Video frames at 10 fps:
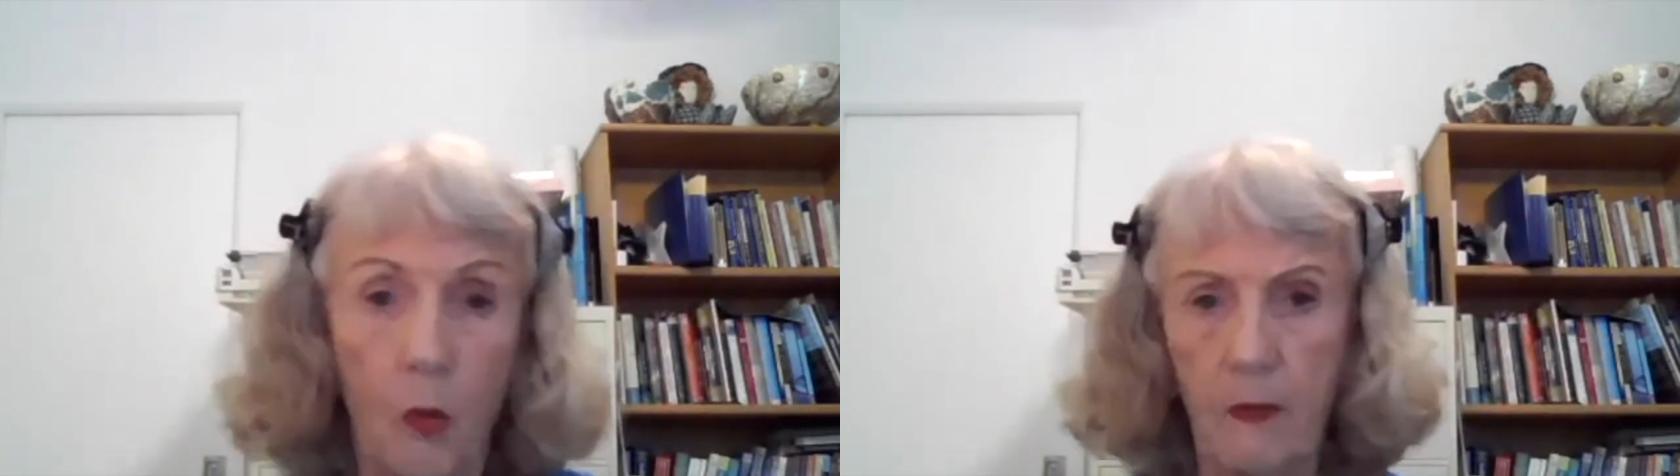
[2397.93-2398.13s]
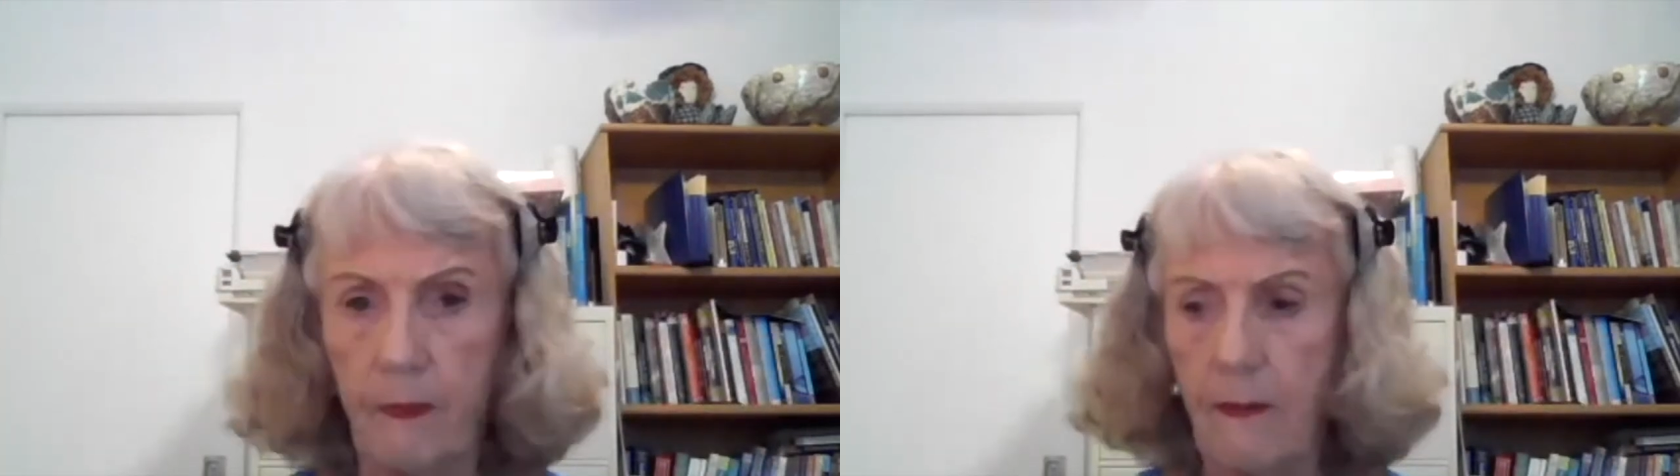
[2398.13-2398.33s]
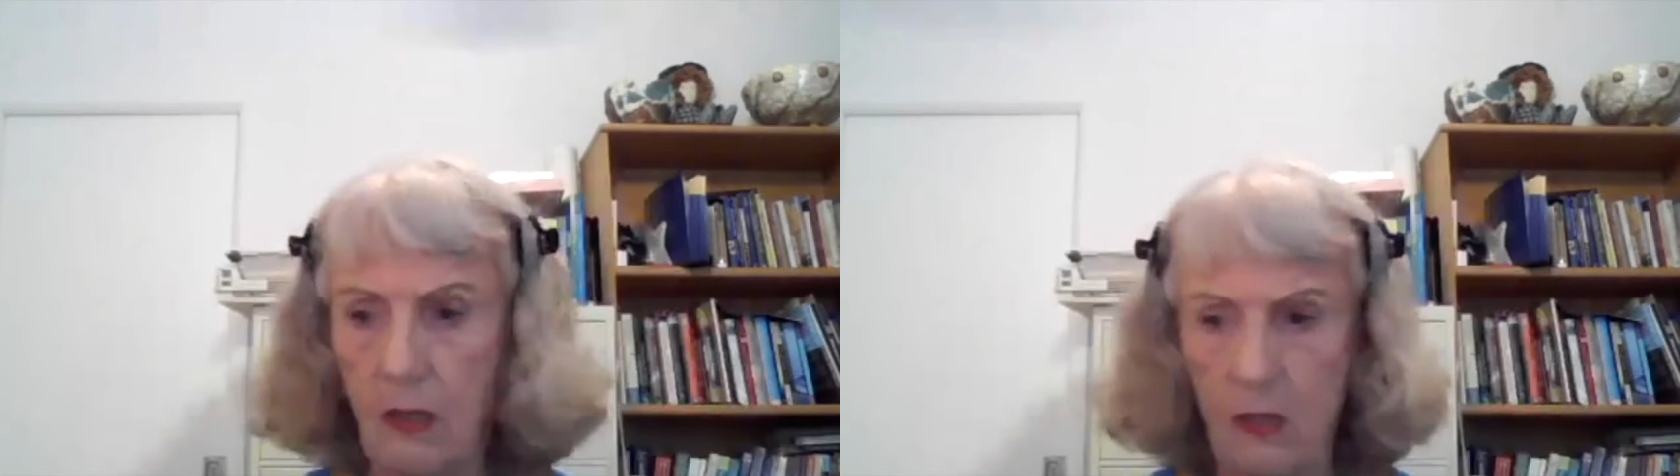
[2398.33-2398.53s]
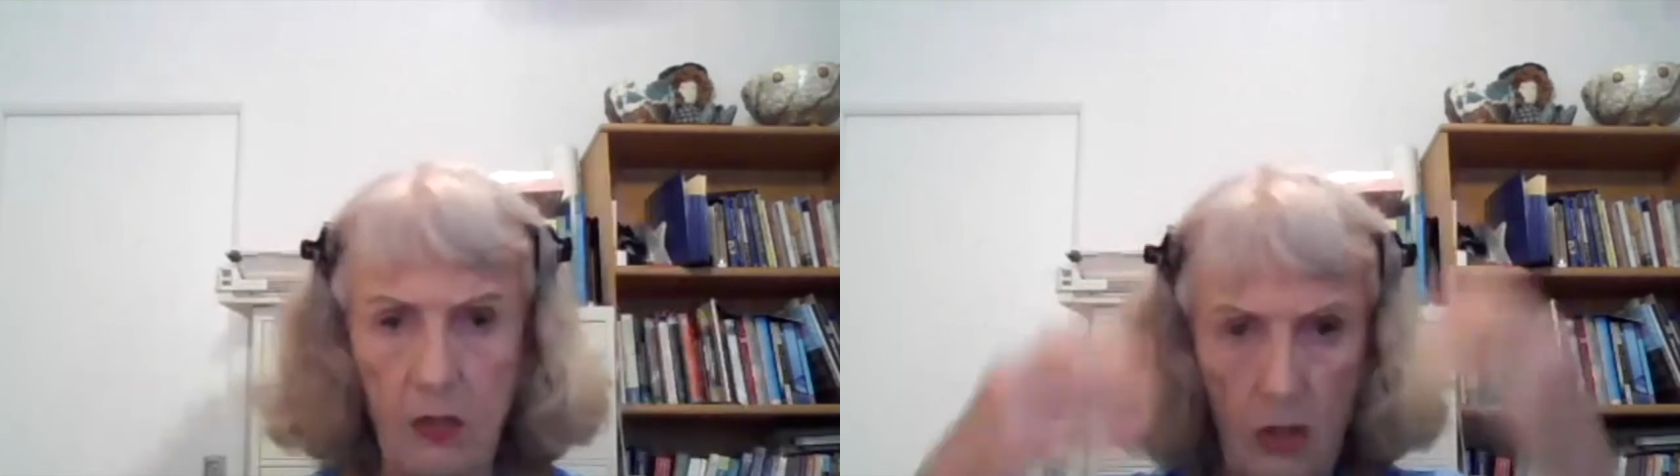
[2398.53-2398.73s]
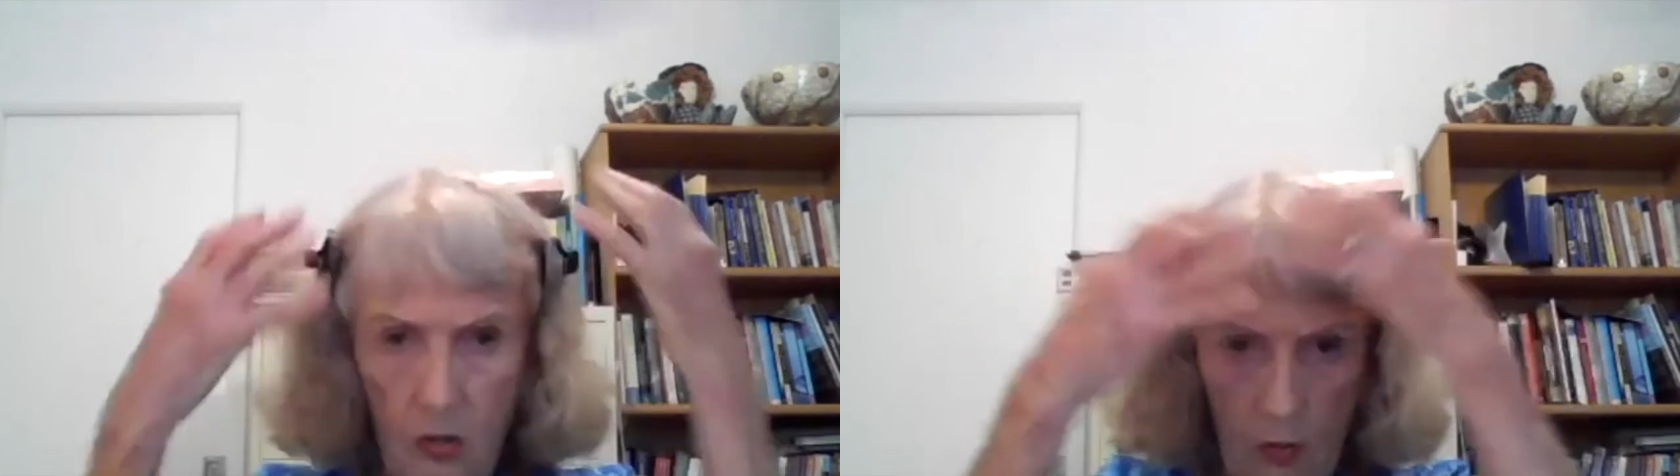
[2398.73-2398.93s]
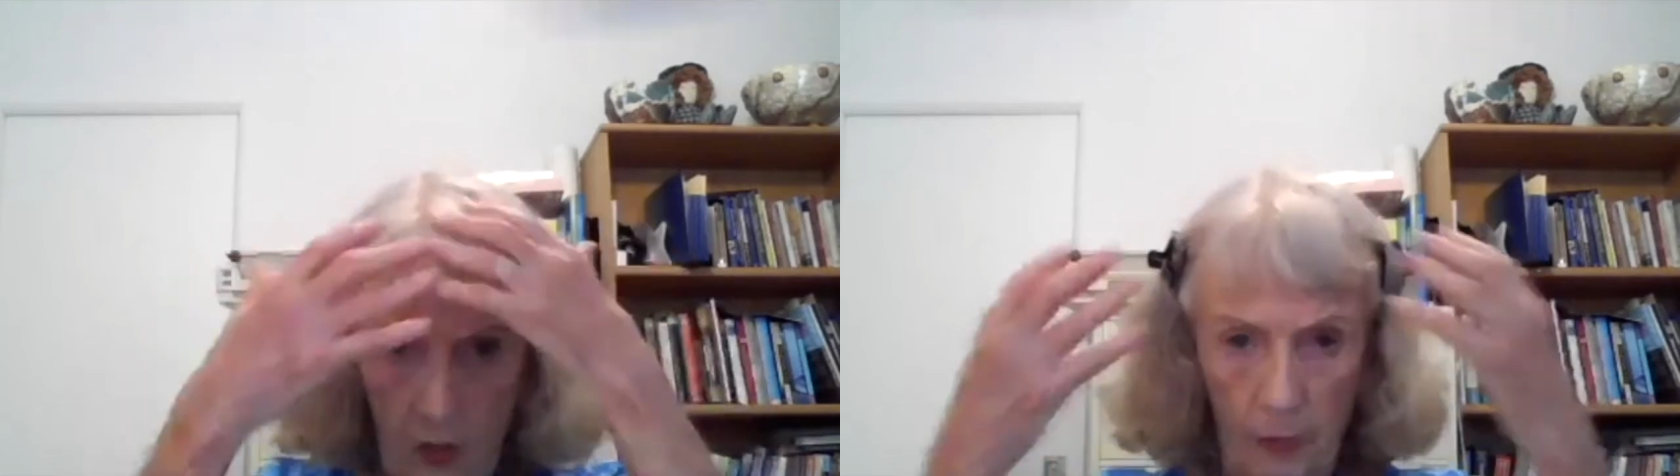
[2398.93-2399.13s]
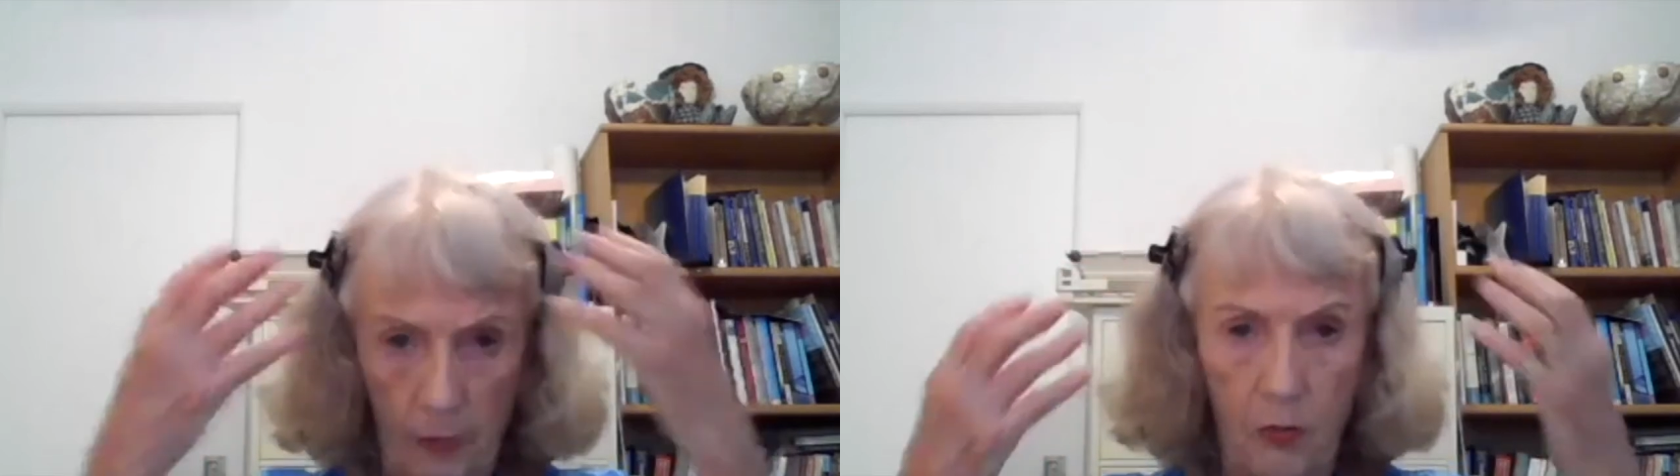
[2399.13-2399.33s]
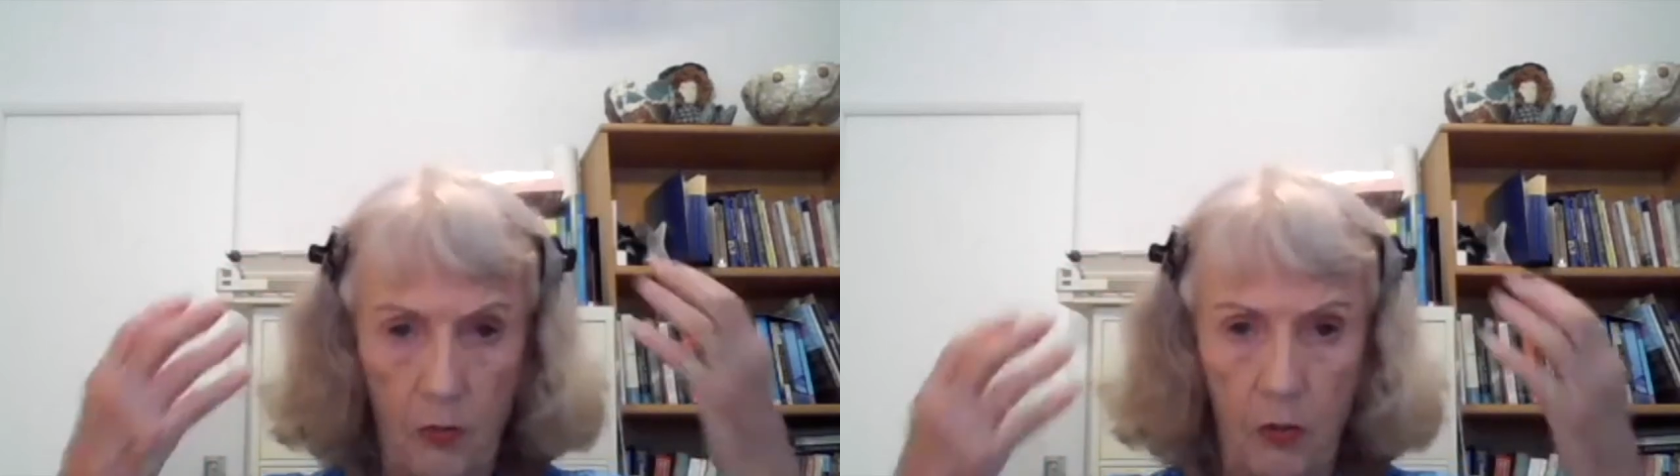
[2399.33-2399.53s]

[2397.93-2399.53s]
or flight syndrome.